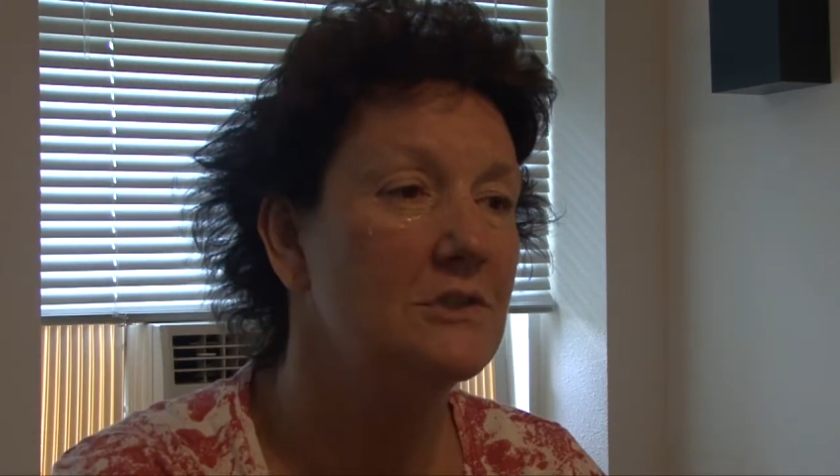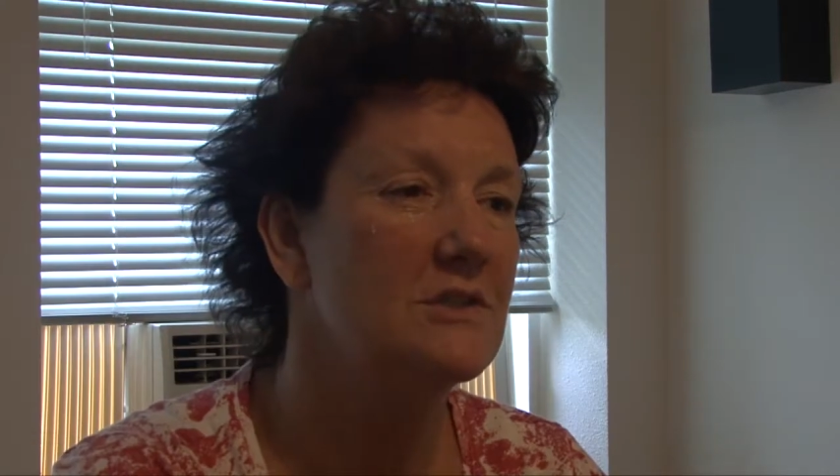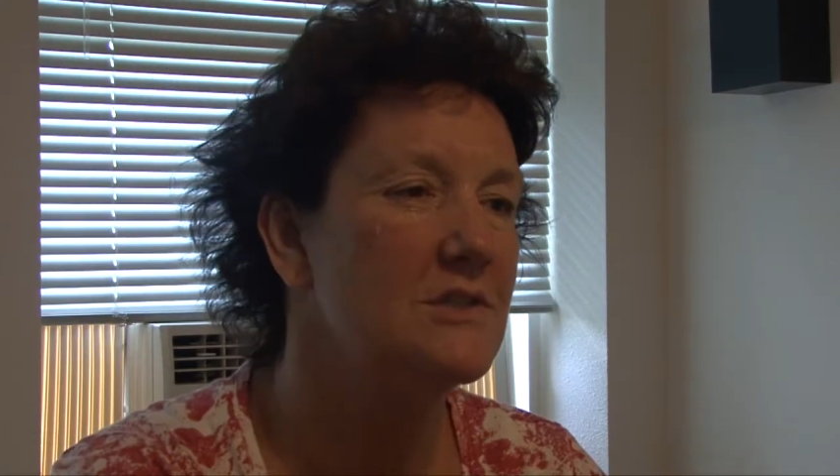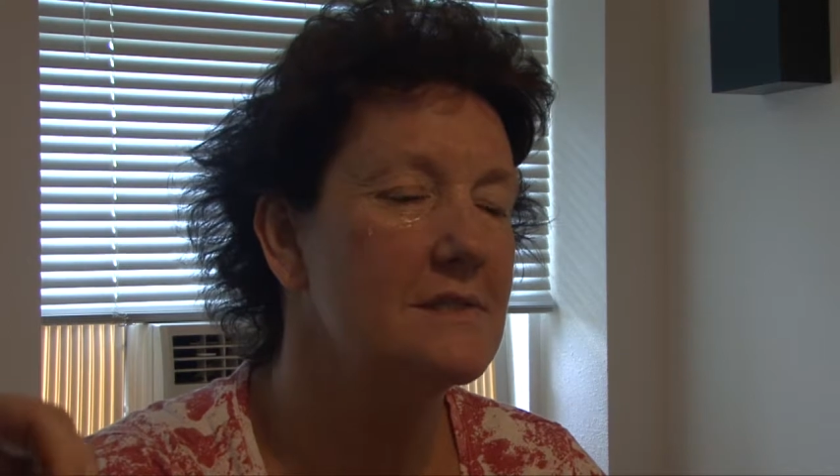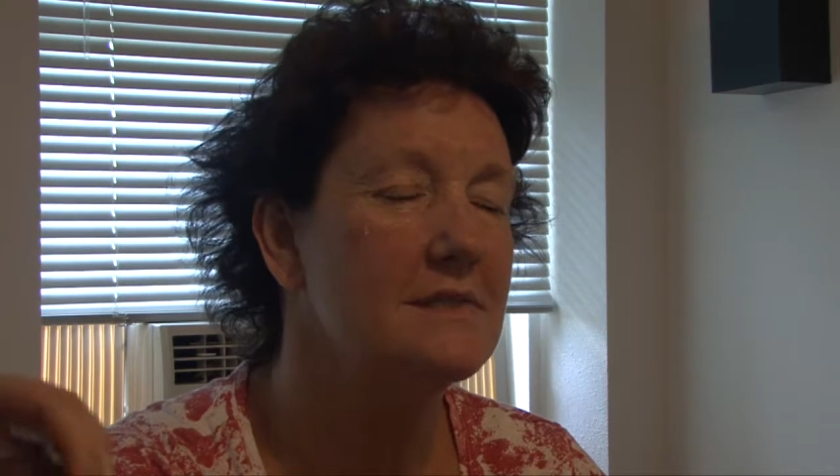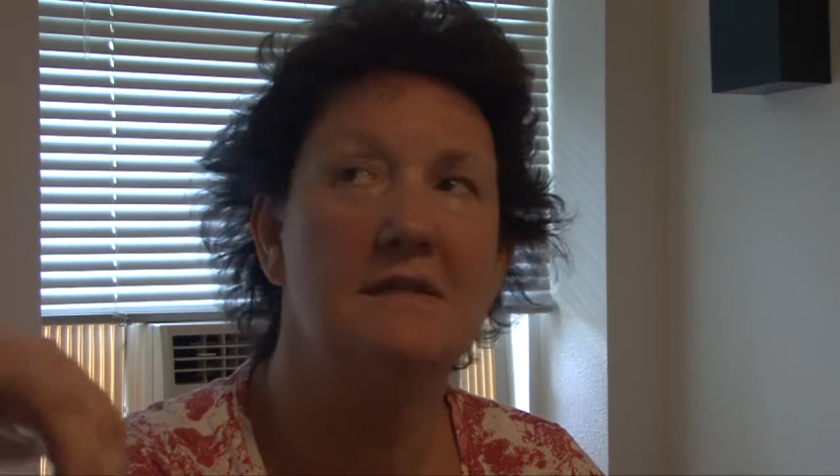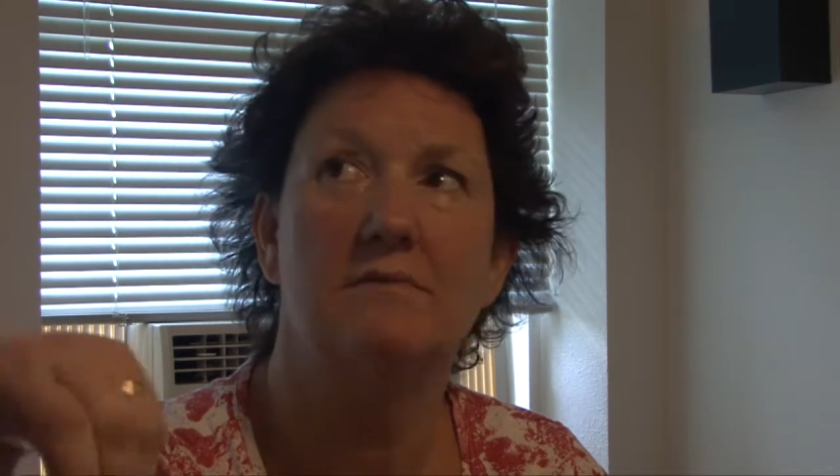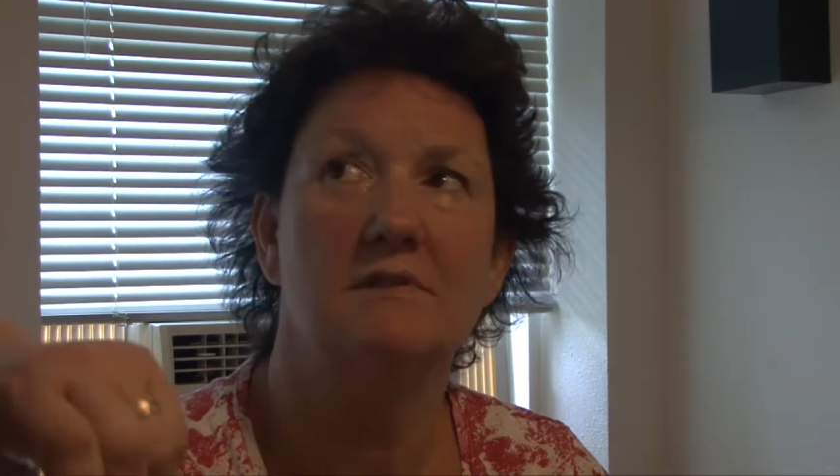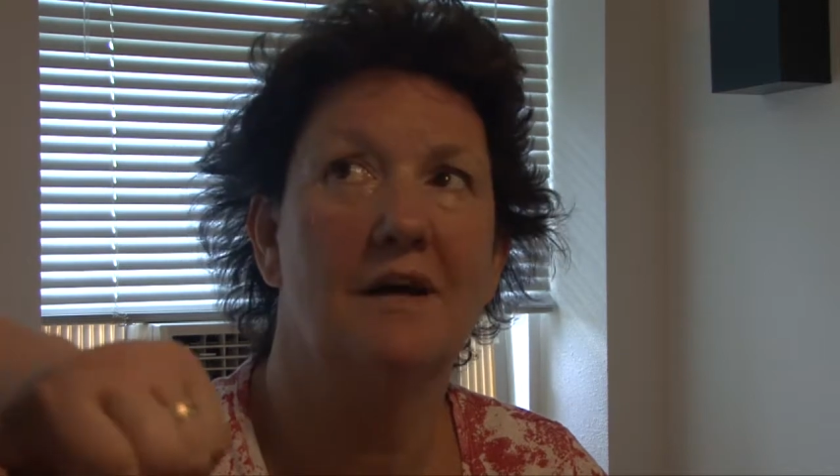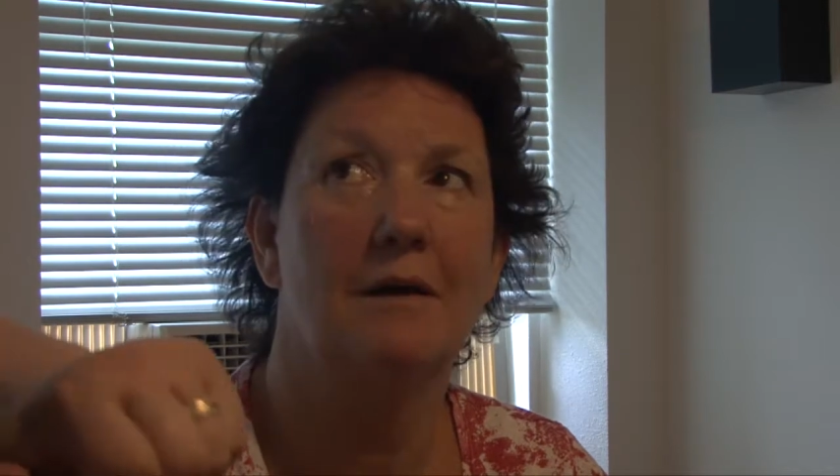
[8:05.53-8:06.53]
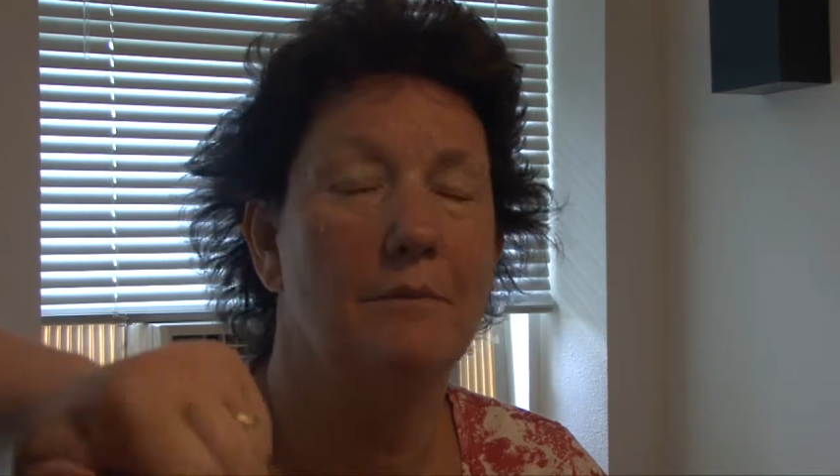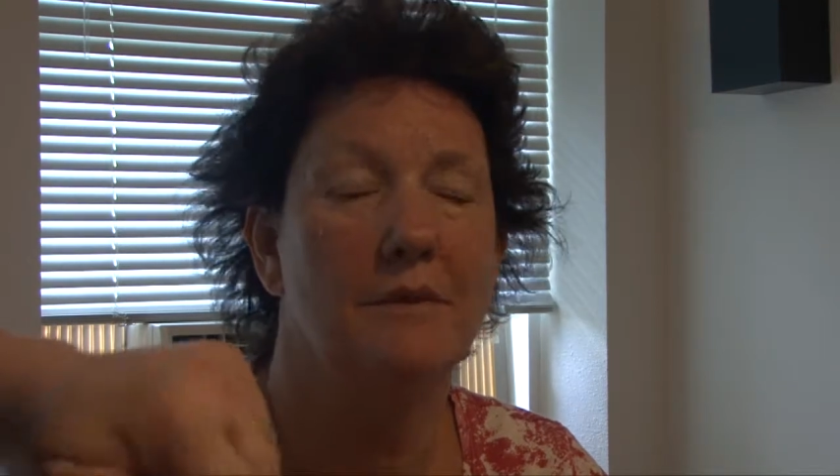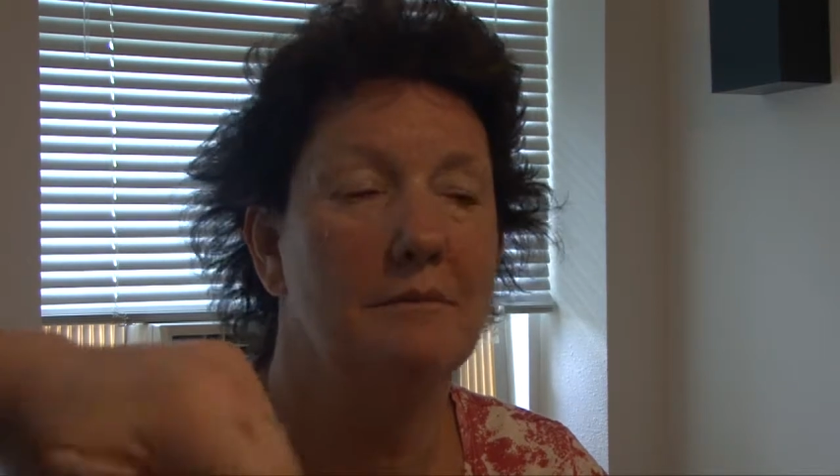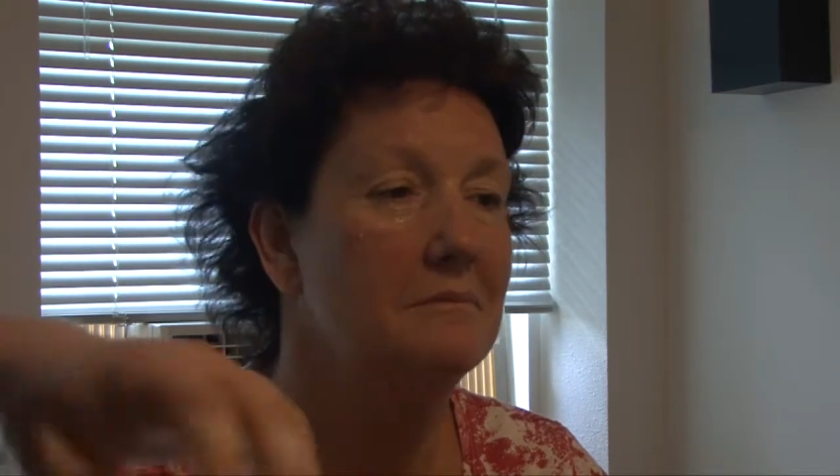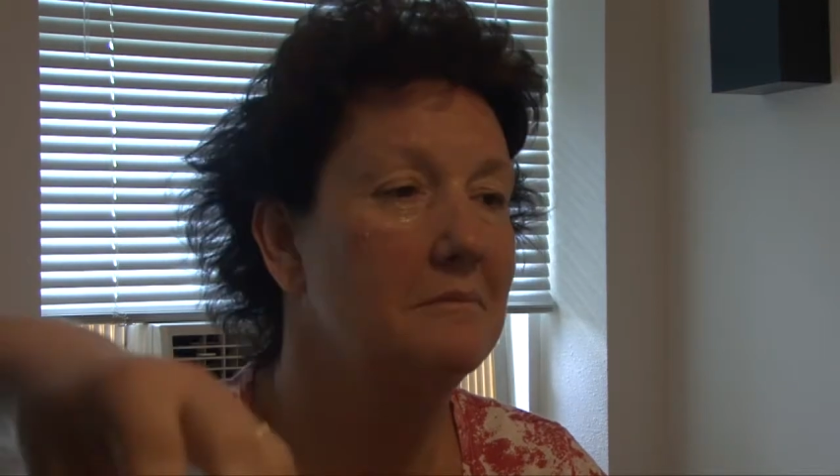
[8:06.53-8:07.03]
She's just self-taught,
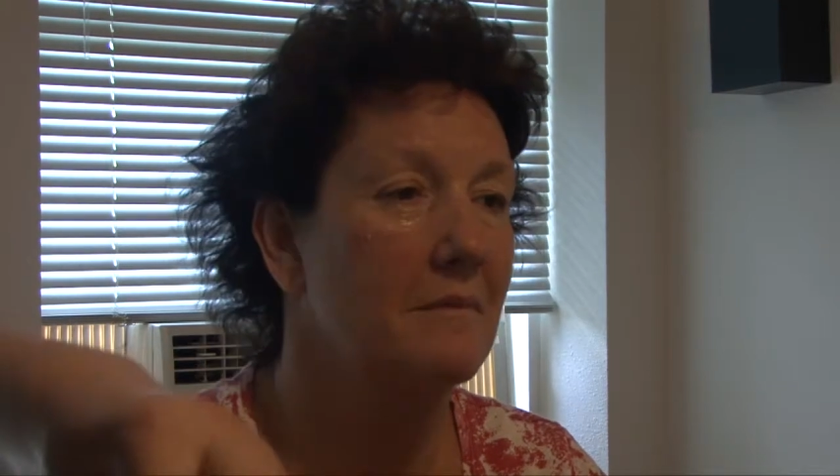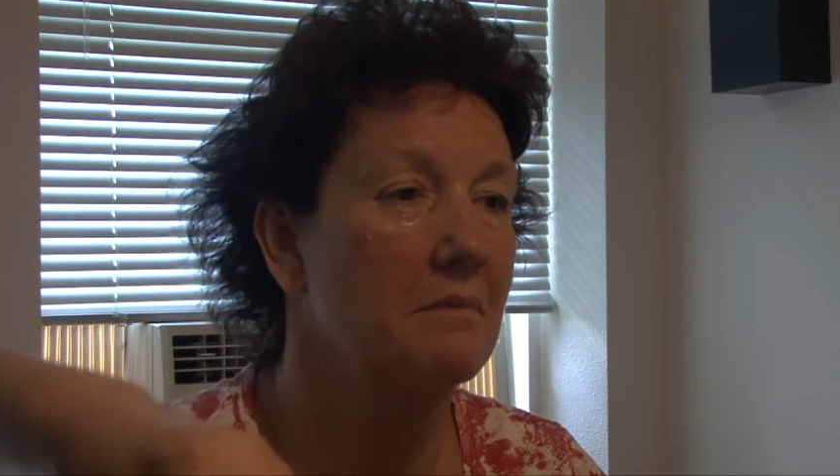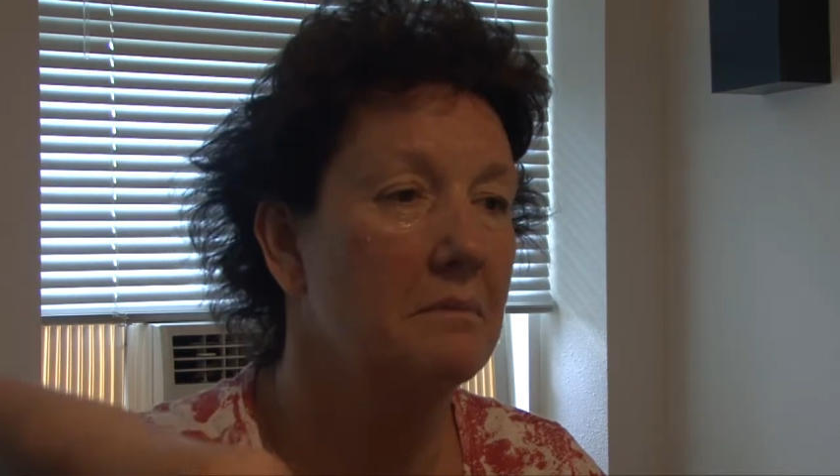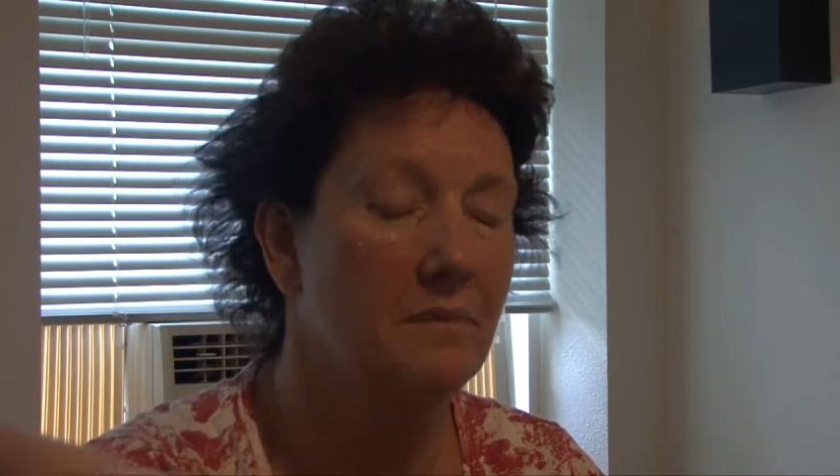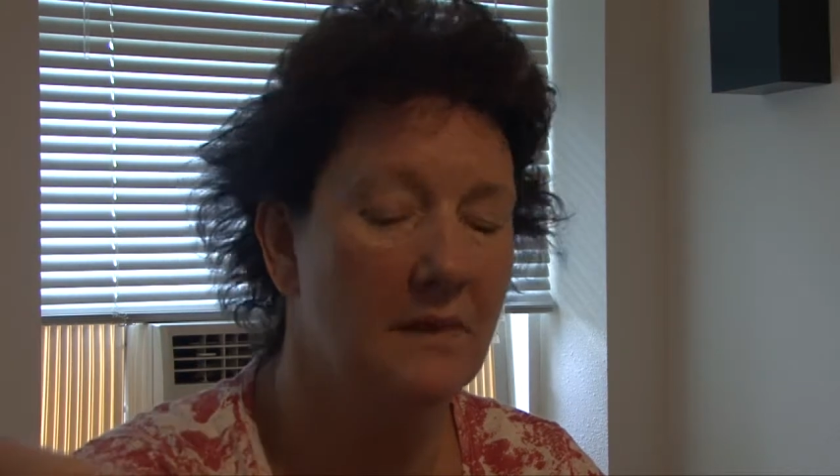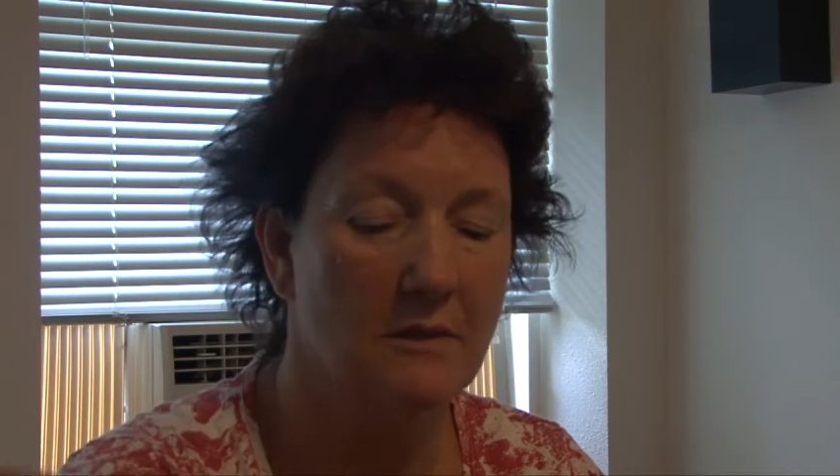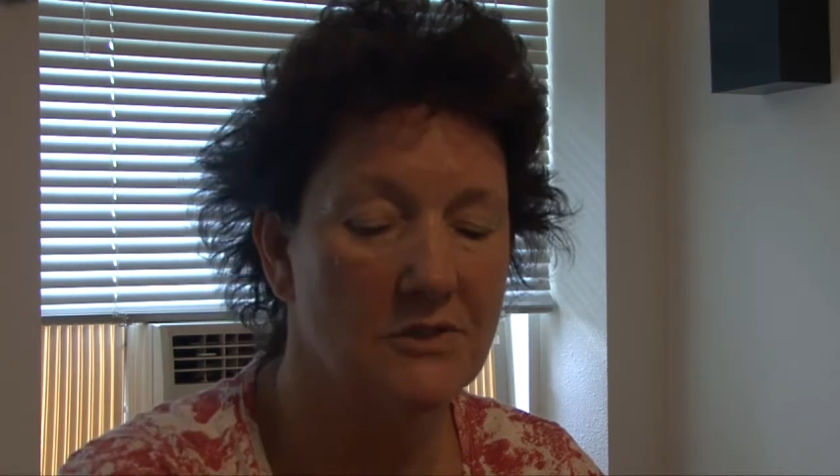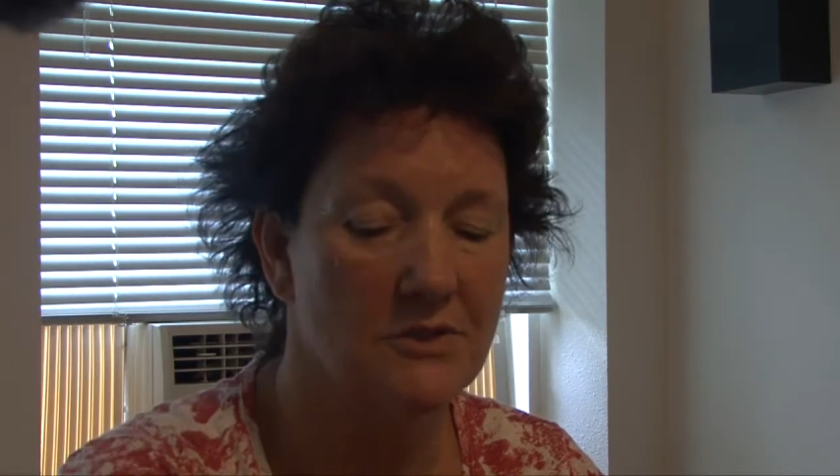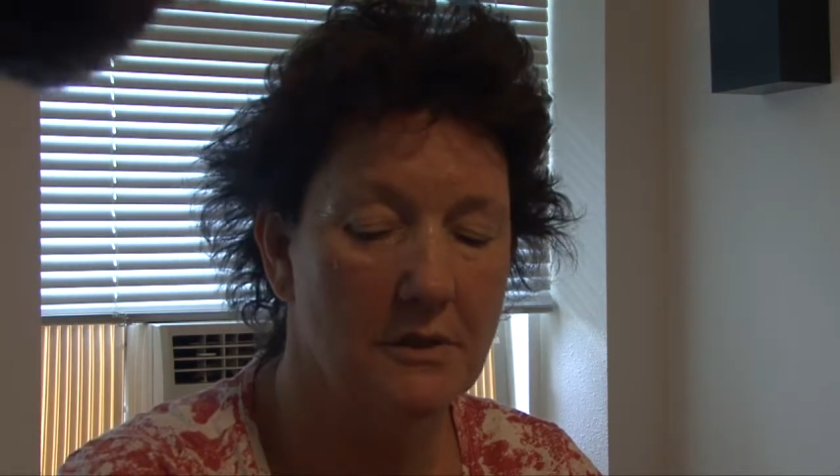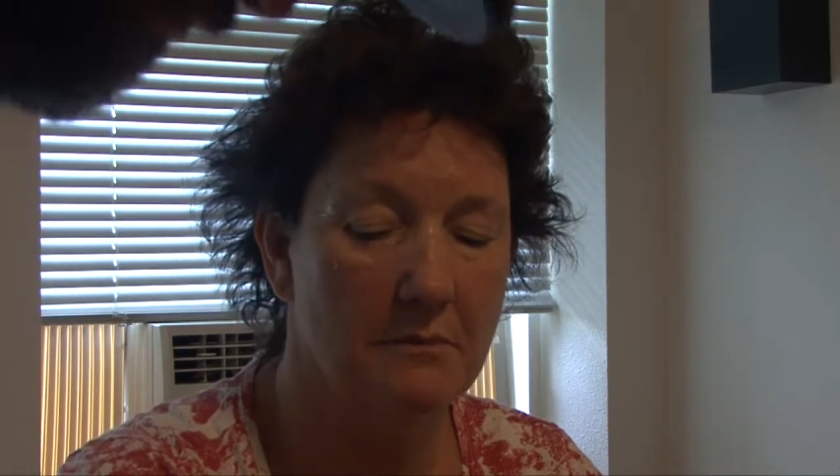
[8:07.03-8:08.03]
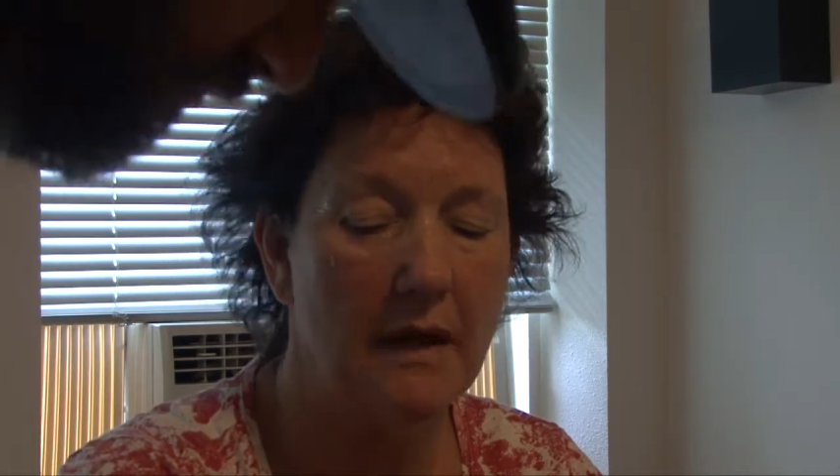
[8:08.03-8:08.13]
but looks good.